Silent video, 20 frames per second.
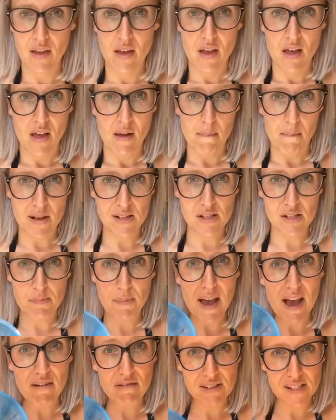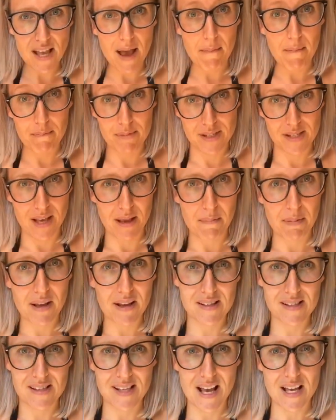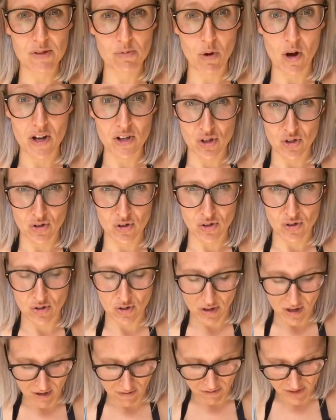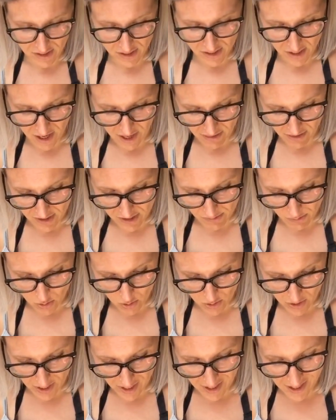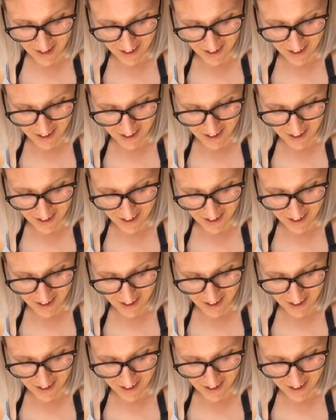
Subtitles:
My spare is empty because that's what I chucked all over the side this morning.